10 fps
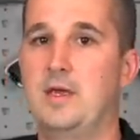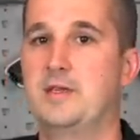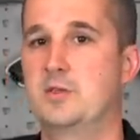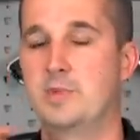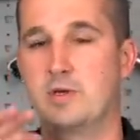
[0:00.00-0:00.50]

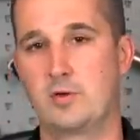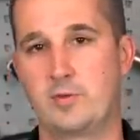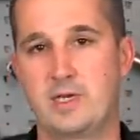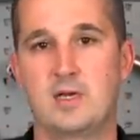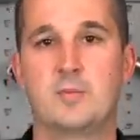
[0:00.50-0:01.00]
and you'll be able to
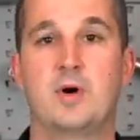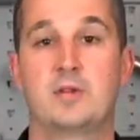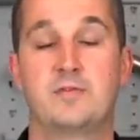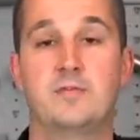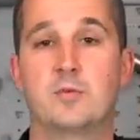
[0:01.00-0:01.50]
read up
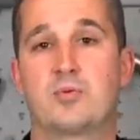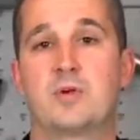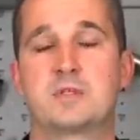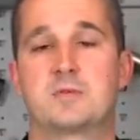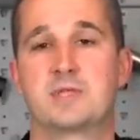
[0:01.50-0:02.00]
on the full
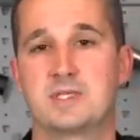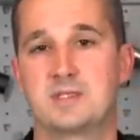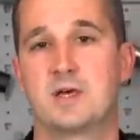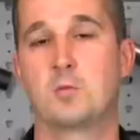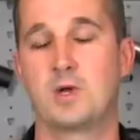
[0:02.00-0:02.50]
press
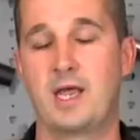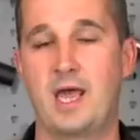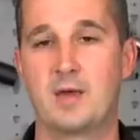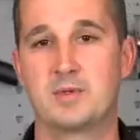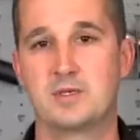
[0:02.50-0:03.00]
release on what
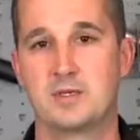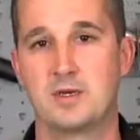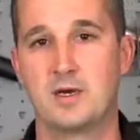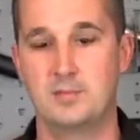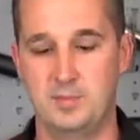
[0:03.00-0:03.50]
happened.
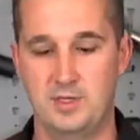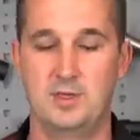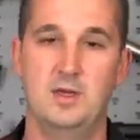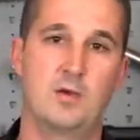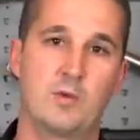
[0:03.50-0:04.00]
Uh, but
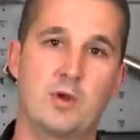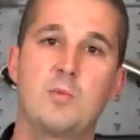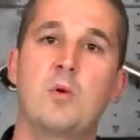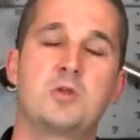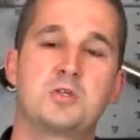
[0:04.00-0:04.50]
we
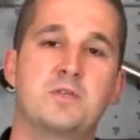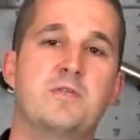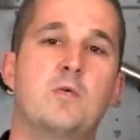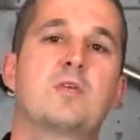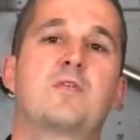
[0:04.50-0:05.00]
are marching
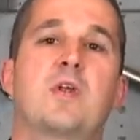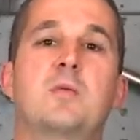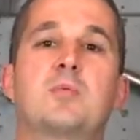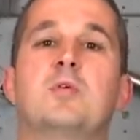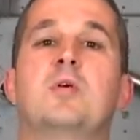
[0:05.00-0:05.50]
forward for
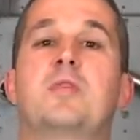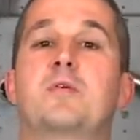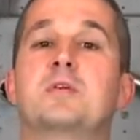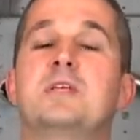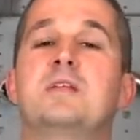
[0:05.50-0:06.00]
April
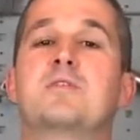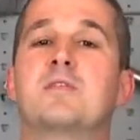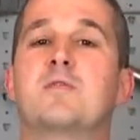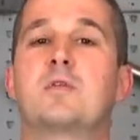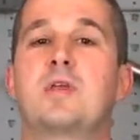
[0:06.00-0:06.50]
thirteenth for
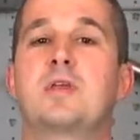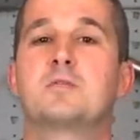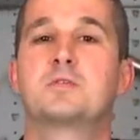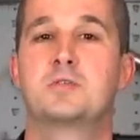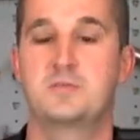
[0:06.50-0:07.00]
the fourth
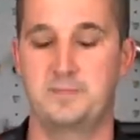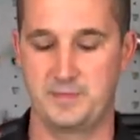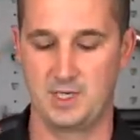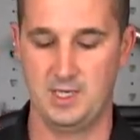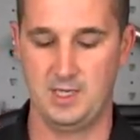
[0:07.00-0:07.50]
annual shoot.
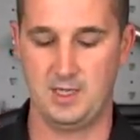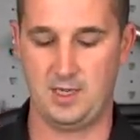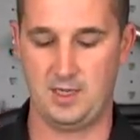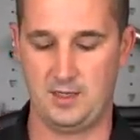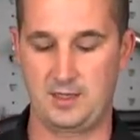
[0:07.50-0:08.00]

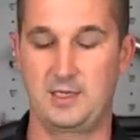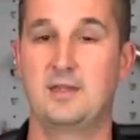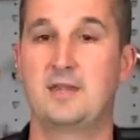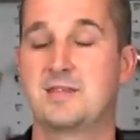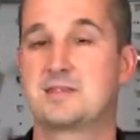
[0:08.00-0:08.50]
Uh,
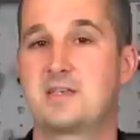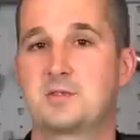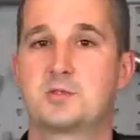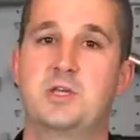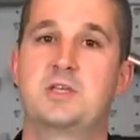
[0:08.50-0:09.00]
again, that
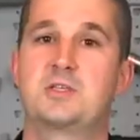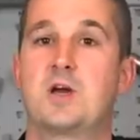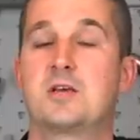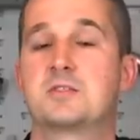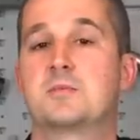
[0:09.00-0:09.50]
schedule change
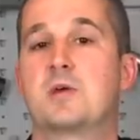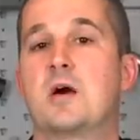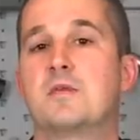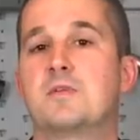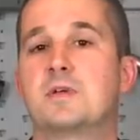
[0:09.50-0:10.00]
caused some
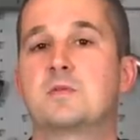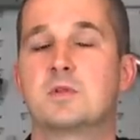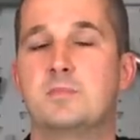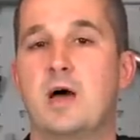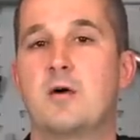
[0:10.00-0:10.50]
conflict
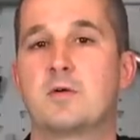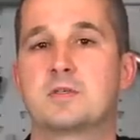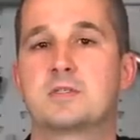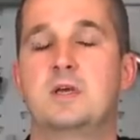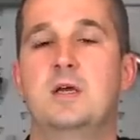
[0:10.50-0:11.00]
with
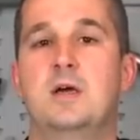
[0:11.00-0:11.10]
Bowers.